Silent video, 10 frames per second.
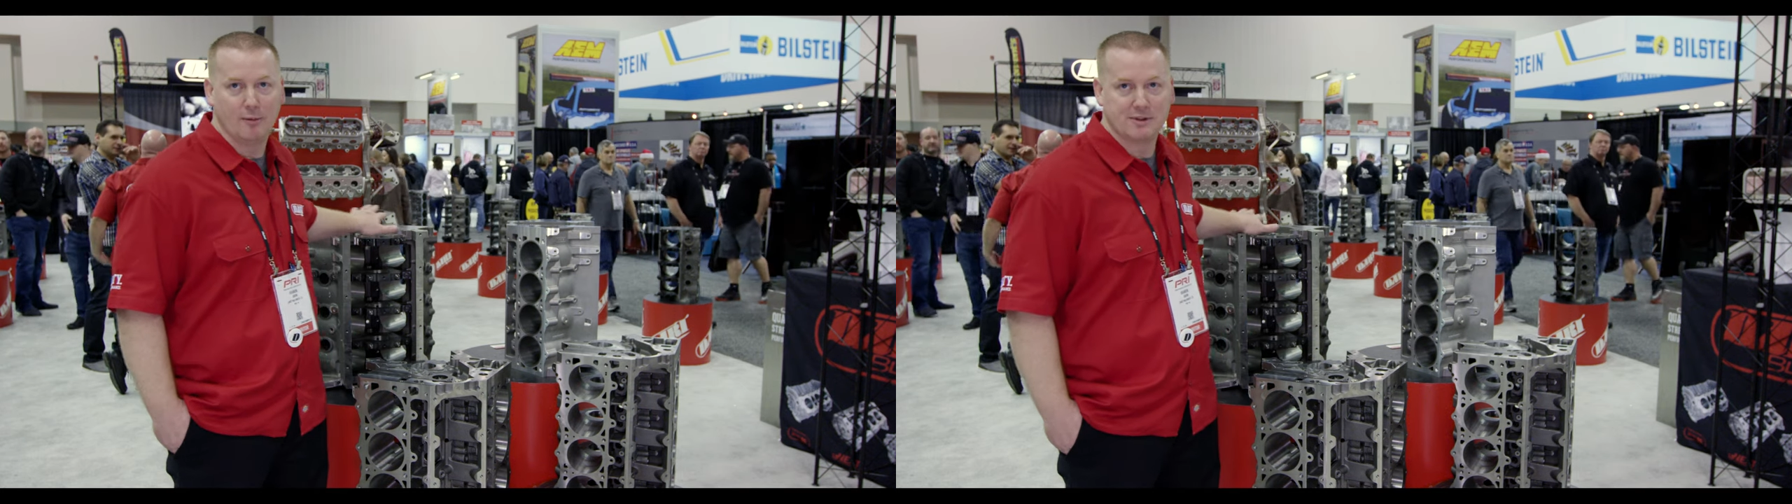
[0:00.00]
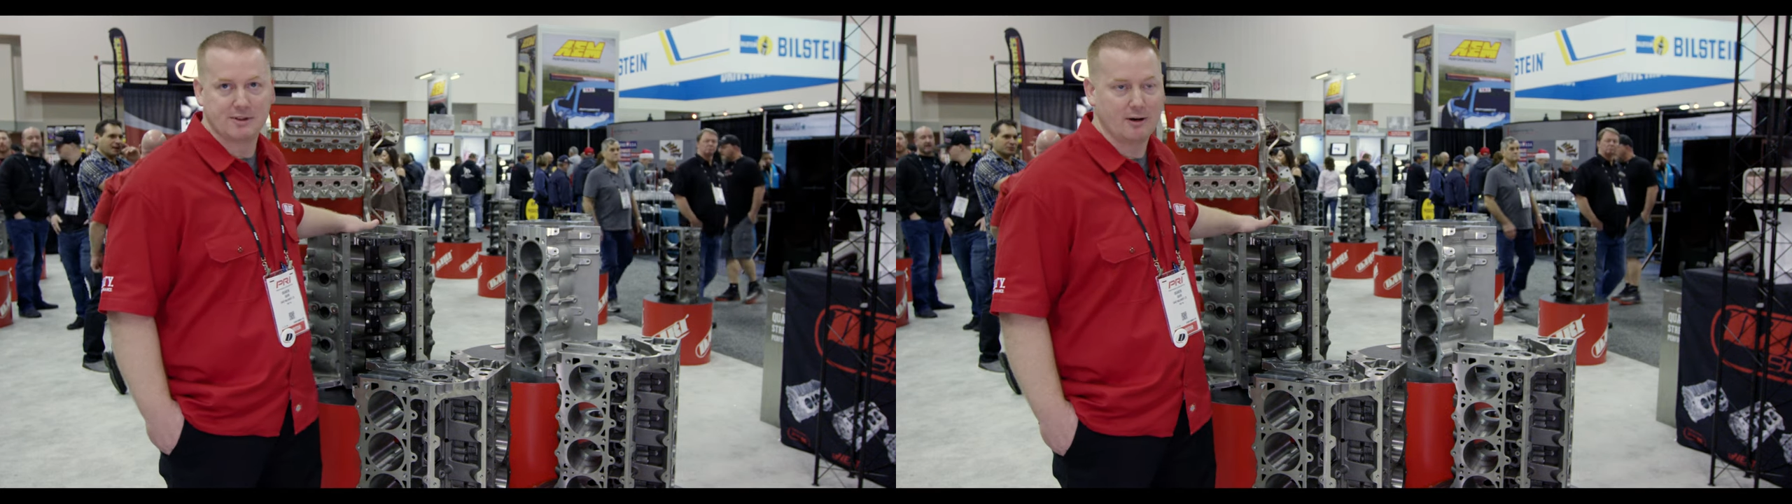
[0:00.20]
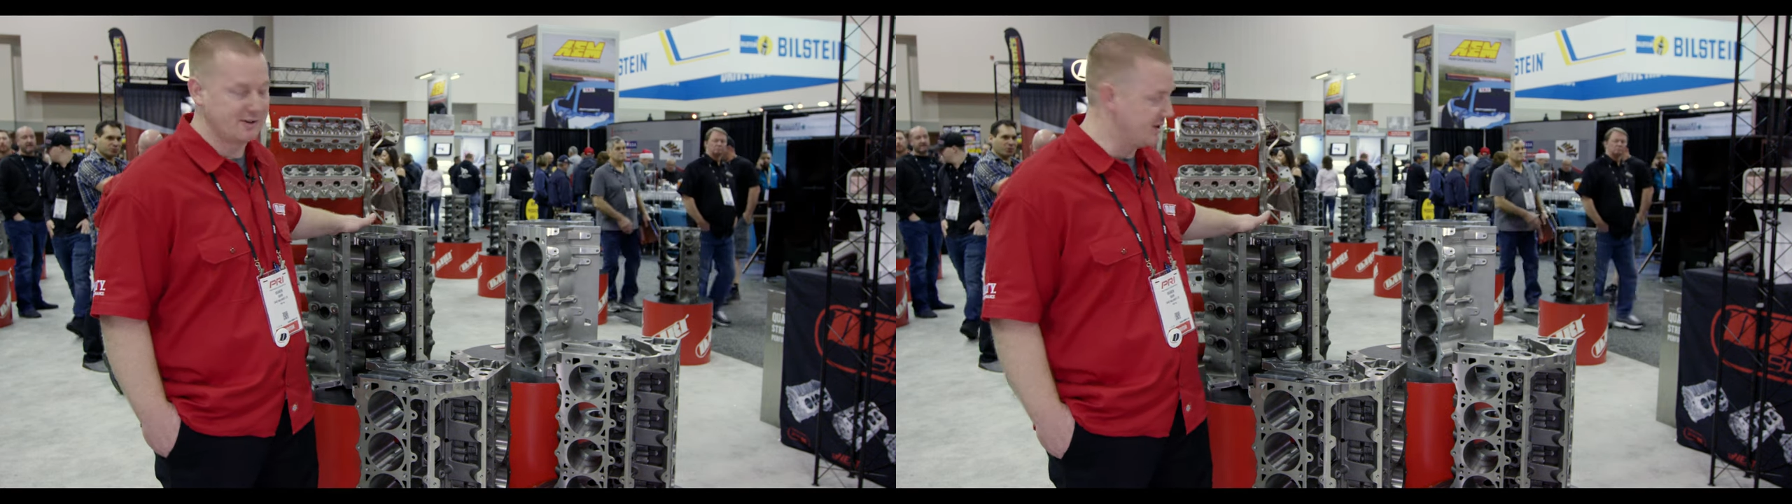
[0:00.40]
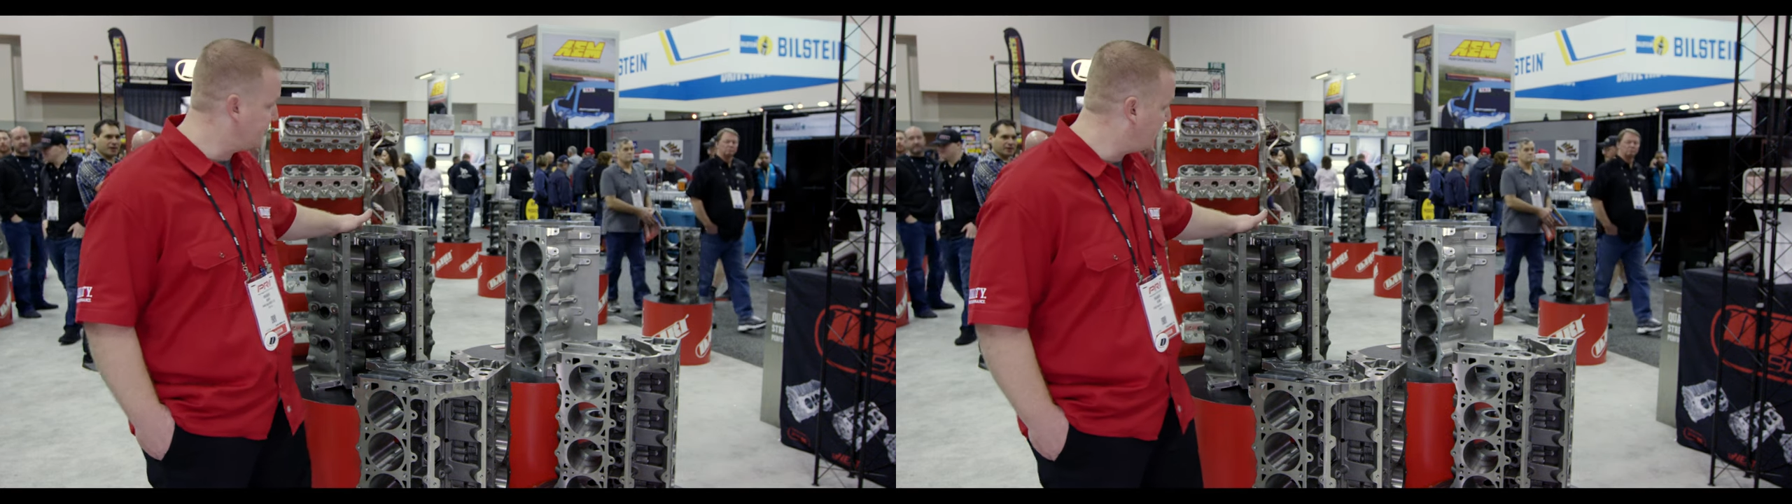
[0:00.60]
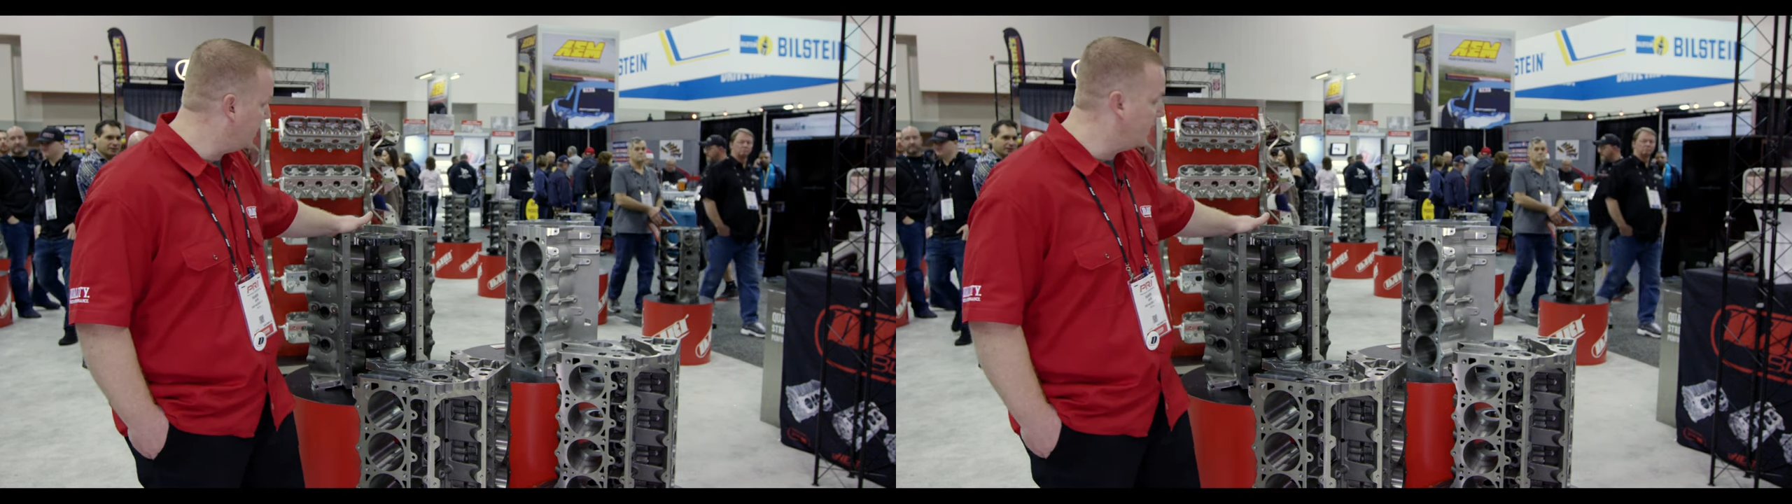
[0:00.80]
which is our
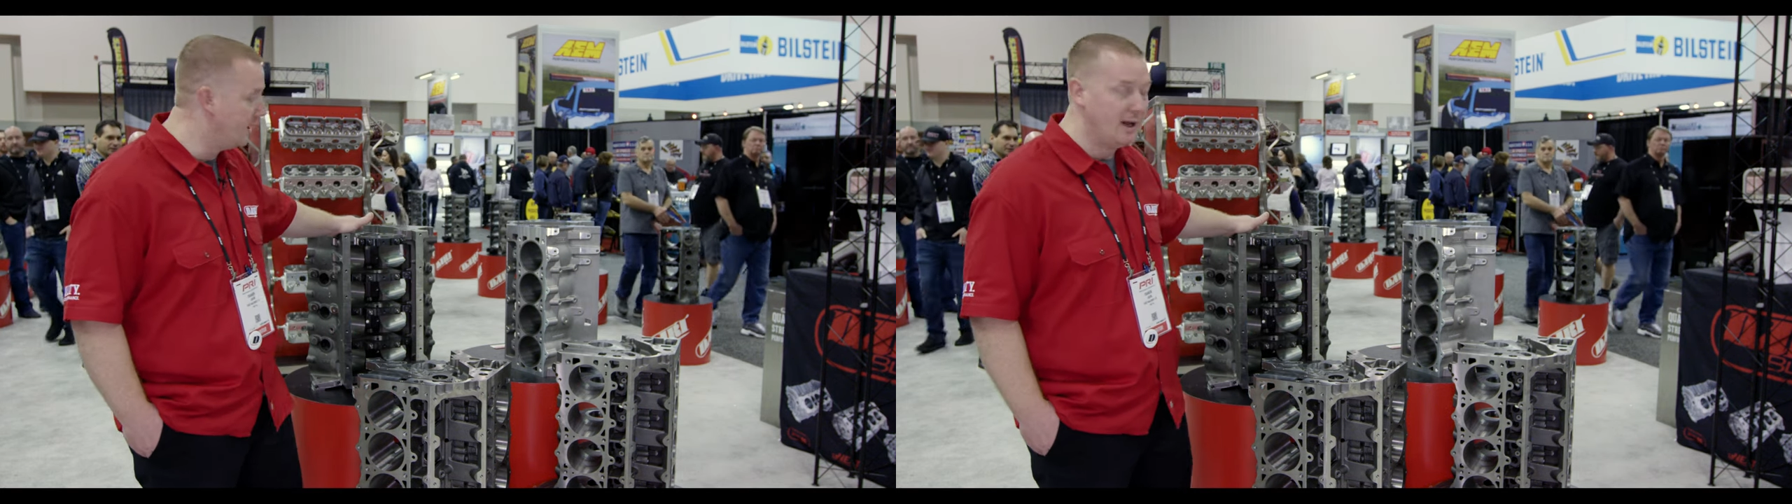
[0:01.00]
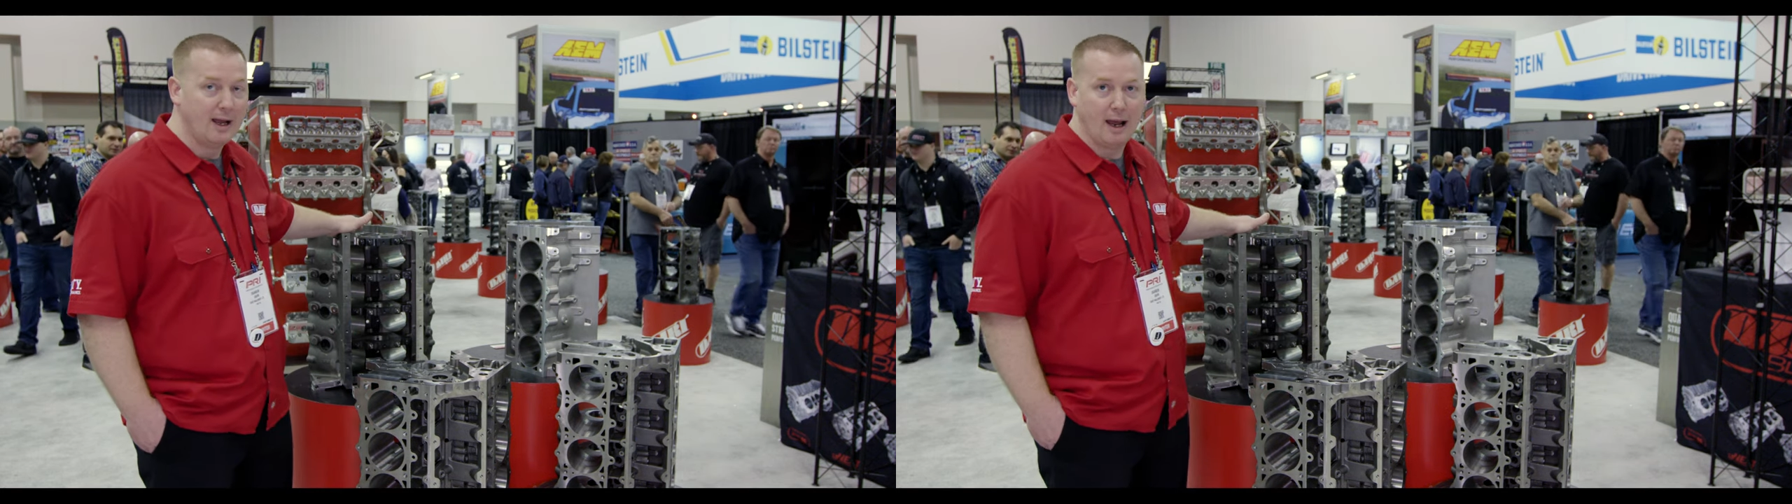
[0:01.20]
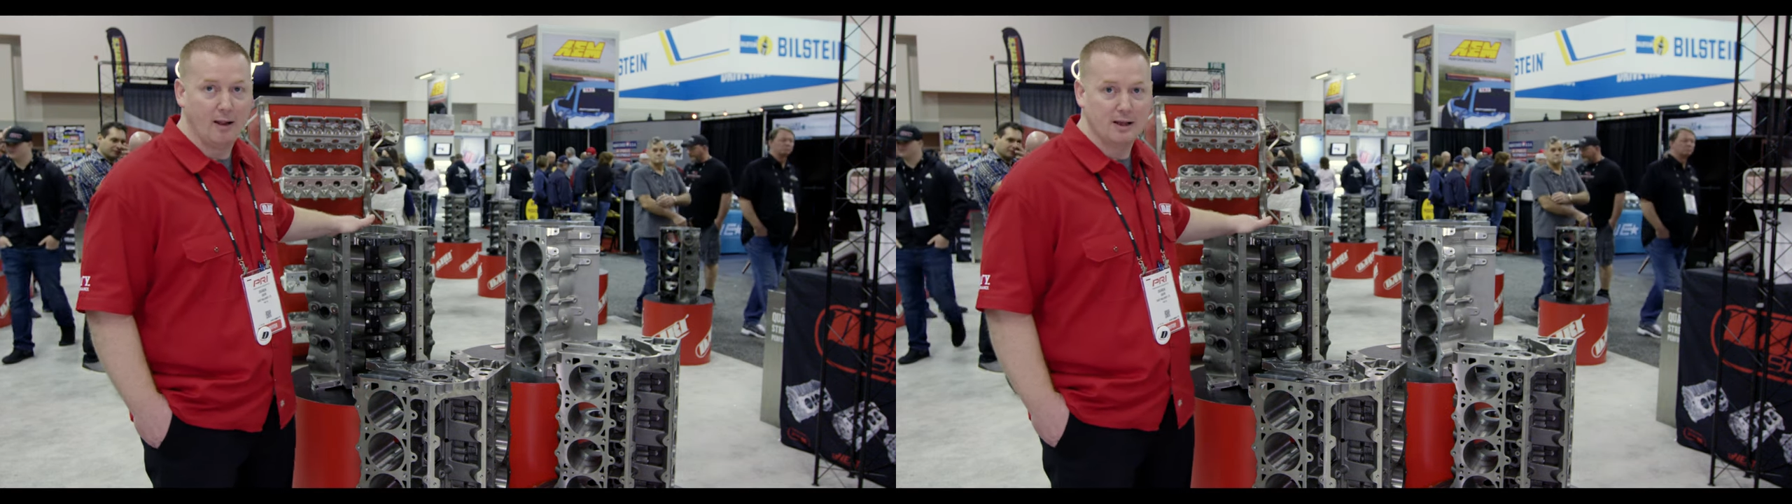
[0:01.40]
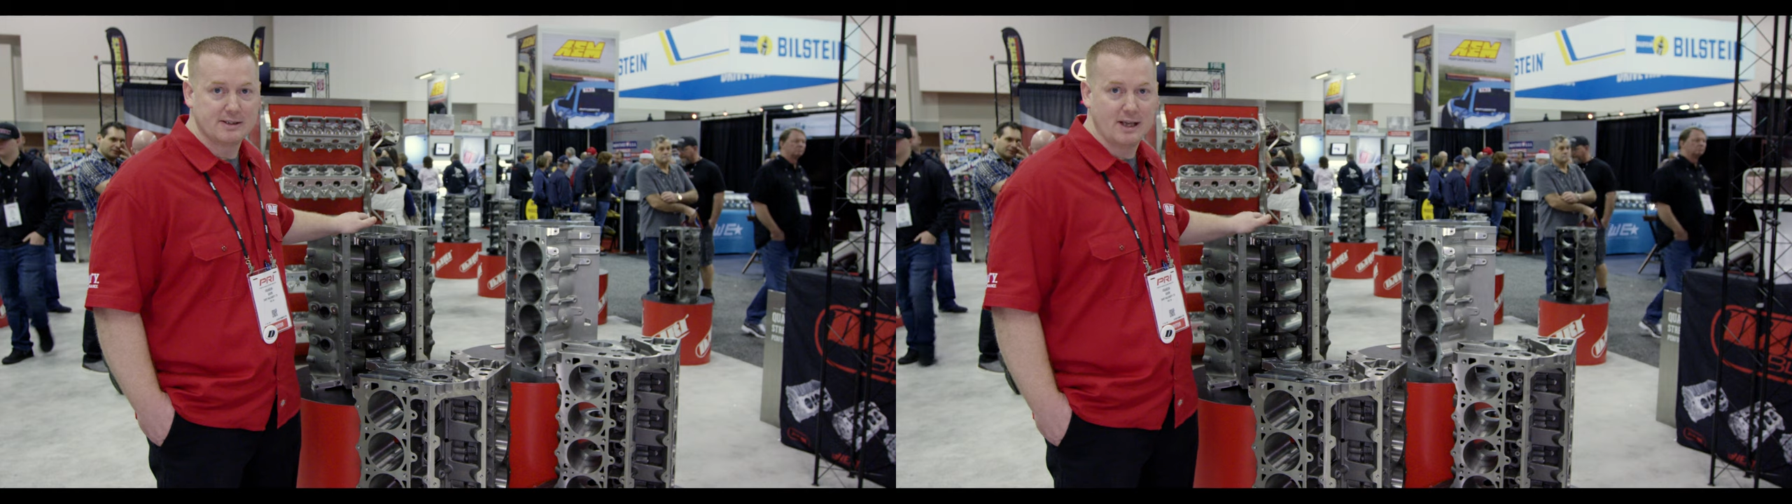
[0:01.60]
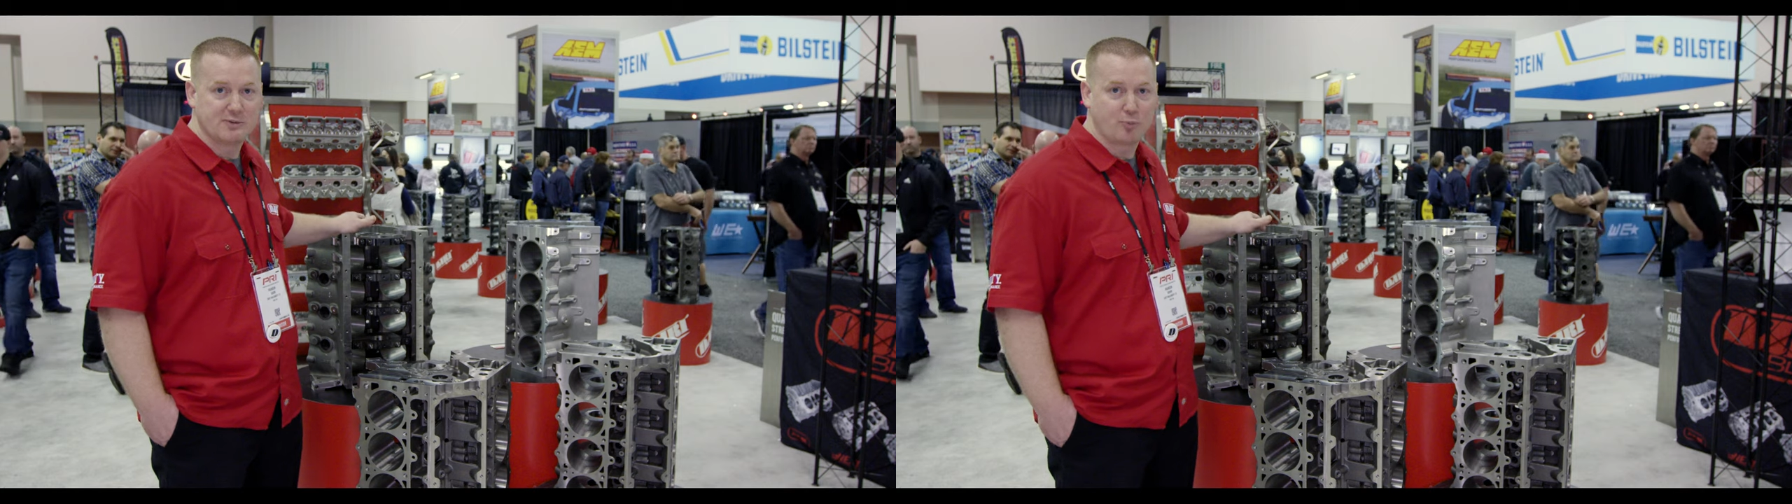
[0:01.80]
SHP LS Next